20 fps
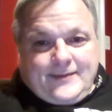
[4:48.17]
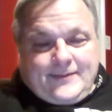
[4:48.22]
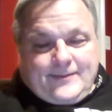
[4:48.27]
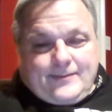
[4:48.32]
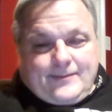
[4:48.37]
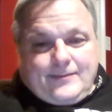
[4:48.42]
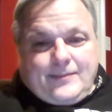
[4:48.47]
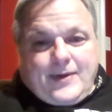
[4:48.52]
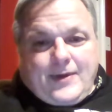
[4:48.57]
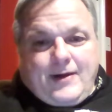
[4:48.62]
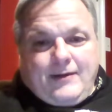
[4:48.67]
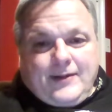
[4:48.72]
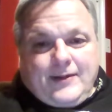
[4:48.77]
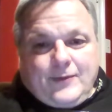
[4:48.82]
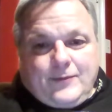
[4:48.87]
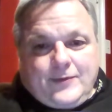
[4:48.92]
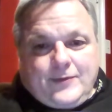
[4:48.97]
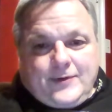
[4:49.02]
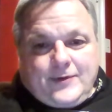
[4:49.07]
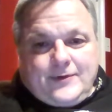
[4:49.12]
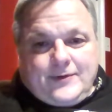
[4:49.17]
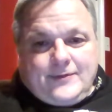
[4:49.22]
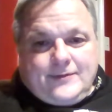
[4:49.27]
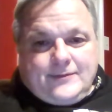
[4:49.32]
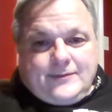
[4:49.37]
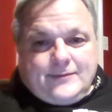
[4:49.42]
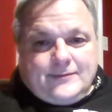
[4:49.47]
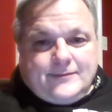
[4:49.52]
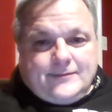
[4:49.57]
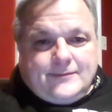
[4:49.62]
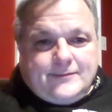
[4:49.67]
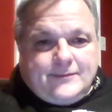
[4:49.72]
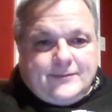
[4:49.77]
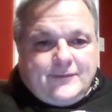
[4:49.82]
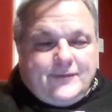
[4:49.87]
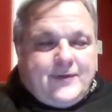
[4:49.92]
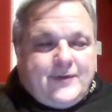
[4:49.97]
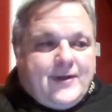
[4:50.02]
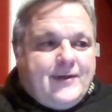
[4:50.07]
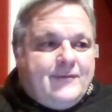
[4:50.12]
Bollywood
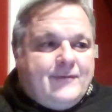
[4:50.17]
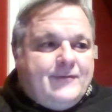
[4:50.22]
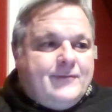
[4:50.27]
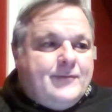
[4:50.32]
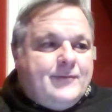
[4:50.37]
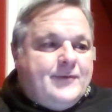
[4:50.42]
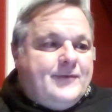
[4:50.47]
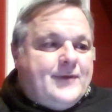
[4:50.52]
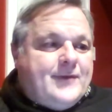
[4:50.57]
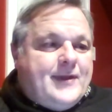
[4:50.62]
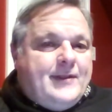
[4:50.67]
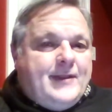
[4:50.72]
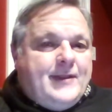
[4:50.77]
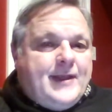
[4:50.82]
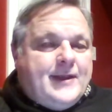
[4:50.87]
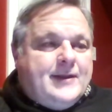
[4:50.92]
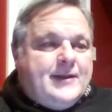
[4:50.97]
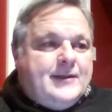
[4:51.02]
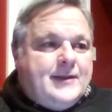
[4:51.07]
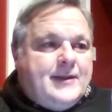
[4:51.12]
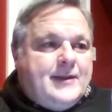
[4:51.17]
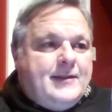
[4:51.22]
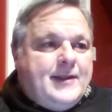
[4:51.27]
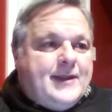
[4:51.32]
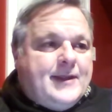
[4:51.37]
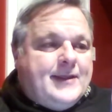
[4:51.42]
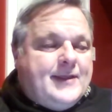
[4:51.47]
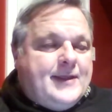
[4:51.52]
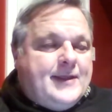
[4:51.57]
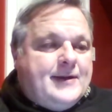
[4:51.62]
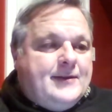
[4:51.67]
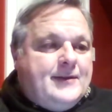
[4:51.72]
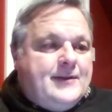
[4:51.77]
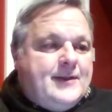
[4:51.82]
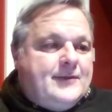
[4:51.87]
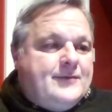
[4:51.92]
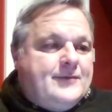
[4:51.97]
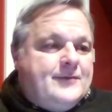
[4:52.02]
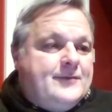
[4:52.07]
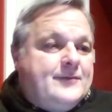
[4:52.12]
stuff, which I like. I like that a
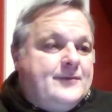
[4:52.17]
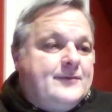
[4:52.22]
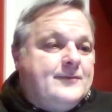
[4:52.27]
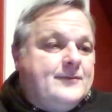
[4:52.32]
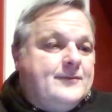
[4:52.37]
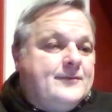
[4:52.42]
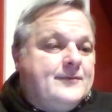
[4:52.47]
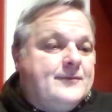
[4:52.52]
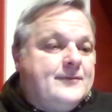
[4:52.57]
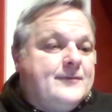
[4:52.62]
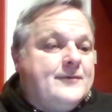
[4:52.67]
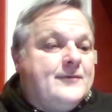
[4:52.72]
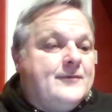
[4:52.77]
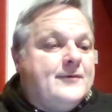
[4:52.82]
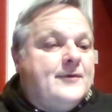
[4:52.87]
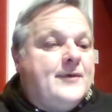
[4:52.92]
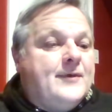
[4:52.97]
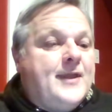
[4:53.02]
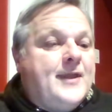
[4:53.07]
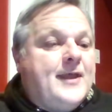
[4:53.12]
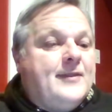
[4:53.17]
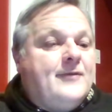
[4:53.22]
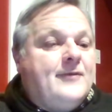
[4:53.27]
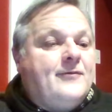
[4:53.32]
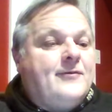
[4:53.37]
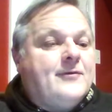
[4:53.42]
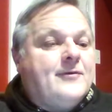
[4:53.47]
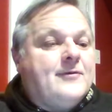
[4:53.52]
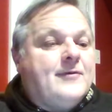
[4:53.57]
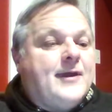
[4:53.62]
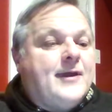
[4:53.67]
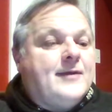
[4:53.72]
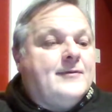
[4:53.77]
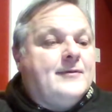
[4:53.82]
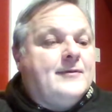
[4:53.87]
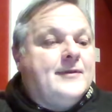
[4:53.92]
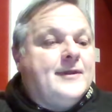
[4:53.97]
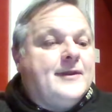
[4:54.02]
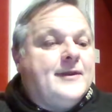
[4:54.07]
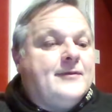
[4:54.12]
lot too. So yeah, this is a great
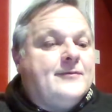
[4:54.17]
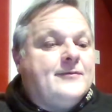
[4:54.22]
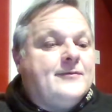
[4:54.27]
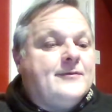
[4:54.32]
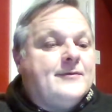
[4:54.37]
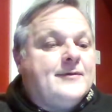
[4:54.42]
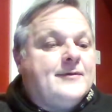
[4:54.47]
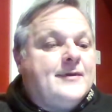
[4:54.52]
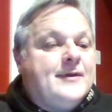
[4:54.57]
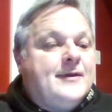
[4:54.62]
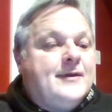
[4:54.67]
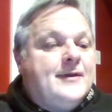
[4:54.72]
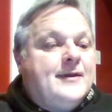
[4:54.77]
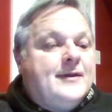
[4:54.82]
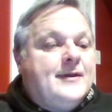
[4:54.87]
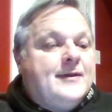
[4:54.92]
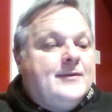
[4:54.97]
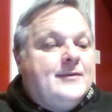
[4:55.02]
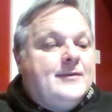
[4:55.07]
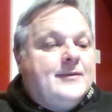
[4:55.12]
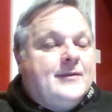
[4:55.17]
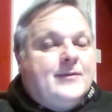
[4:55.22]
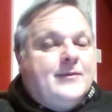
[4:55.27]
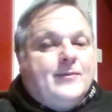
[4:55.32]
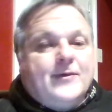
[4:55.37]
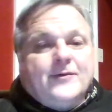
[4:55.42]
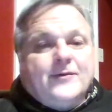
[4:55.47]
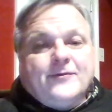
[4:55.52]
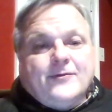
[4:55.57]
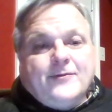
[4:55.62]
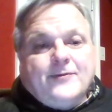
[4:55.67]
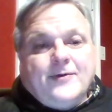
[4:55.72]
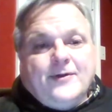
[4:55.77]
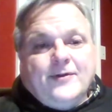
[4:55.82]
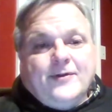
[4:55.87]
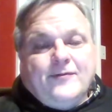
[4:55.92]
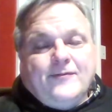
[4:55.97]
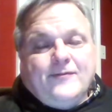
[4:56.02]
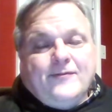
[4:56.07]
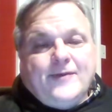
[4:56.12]
release. And the picture
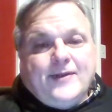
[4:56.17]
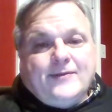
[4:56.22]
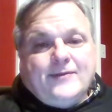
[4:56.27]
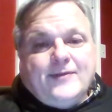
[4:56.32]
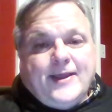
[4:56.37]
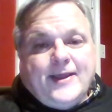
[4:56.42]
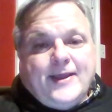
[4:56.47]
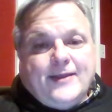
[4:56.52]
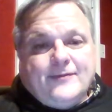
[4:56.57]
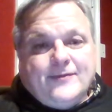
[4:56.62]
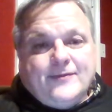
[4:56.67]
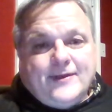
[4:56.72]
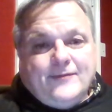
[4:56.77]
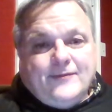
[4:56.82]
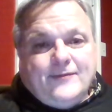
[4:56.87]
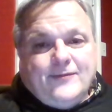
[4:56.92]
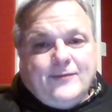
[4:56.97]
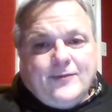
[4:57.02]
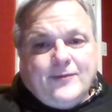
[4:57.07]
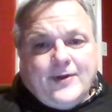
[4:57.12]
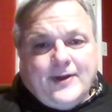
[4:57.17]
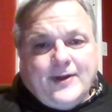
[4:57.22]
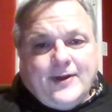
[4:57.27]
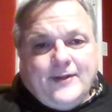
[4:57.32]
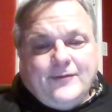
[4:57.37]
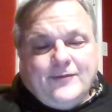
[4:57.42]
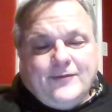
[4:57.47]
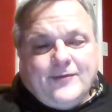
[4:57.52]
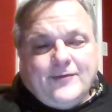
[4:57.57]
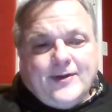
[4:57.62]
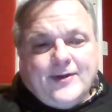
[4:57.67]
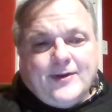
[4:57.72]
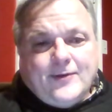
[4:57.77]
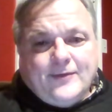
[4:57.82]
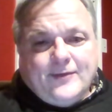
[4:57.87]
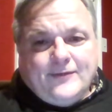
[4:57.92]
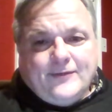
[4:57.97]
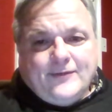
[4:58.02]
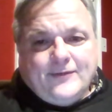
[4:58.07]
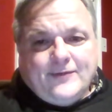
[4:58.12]
quality is fantastic. If you try to
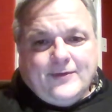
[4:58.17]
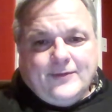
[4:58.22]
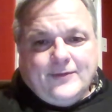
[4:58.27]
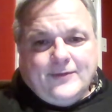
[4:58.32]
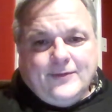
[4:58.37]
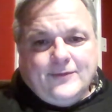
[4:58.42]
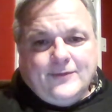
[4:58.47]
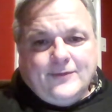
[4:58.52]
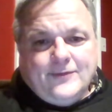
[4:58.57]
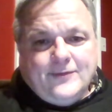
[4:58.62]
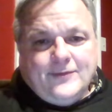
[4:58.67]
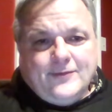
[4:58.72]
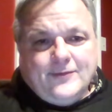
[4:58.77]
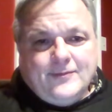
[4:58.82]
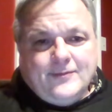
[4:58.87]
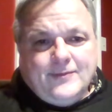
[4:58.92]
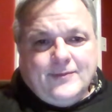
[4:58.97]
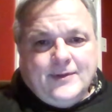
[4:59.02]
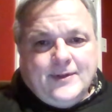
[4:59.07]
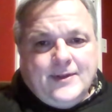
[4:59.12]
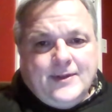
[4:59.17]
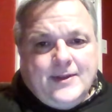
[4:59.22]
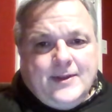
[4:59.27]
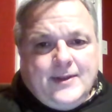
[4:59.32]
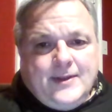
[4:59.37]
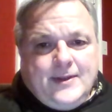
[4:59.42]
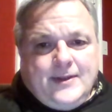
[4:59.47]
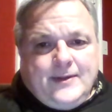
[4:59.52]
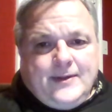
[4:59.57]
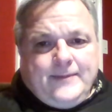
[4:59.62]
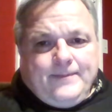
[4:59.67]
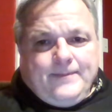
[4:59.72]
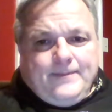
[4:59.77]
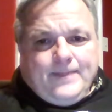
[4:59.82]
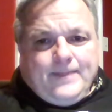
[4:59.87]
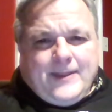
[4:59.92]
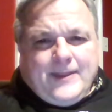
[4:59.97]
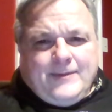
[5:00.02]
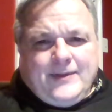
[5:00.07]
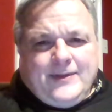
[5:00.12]
watch this on YouTube,
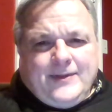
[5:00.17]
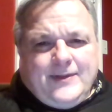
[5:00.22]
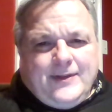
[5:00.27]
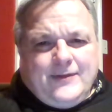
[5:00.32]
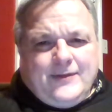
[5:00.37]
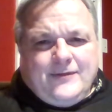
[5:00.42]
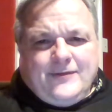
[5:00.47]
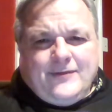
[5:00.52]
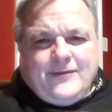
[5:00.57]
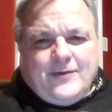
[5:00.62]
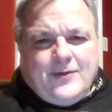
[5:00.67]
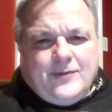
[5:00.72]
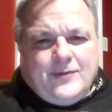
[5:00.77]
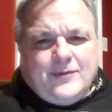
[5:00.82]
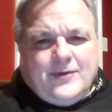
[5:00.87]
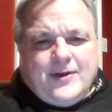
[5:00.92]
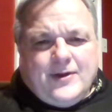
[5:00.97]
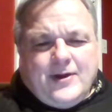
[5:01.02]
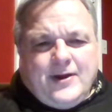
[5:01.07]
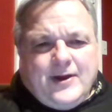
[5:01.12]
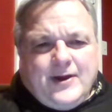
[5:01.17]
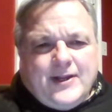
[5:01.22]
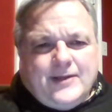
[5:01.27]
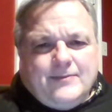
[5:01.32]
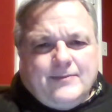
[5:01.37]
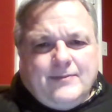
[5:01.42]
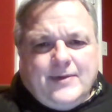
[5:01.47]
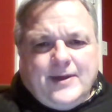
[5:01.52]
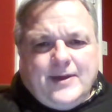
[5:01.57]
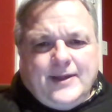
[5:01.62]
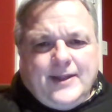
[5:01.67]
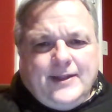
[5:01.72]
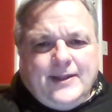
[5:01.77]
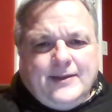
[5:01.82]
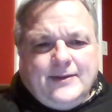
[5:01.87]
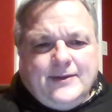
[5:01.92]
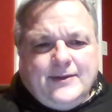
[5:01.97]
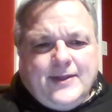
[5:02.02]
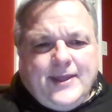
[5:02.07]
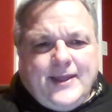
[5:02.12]
I mean, it's so dark and muddy,
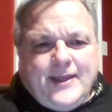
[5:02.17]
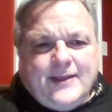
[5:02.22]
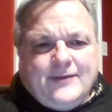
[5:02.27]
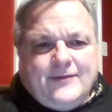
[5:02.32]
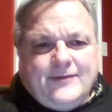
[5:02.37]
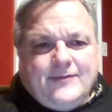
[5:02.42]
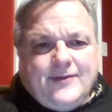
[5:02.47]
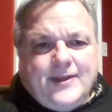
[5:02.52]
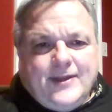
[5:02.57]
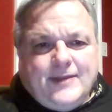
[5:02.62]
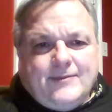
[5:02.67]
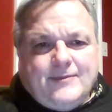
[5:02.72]
you can't see it.